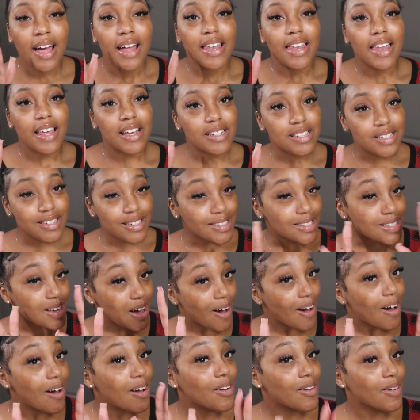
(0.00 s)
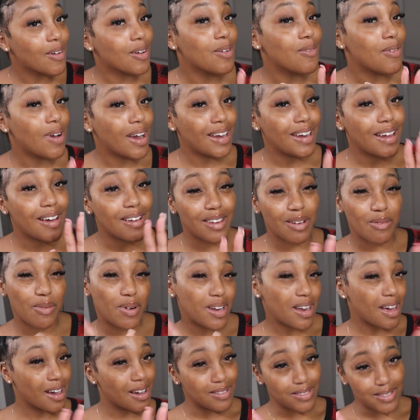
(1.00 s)
let's just all agree right now that
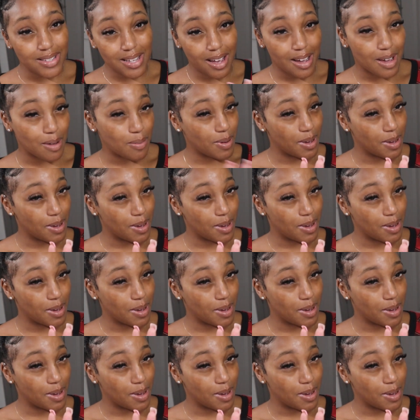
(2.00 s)
we're not gonna talk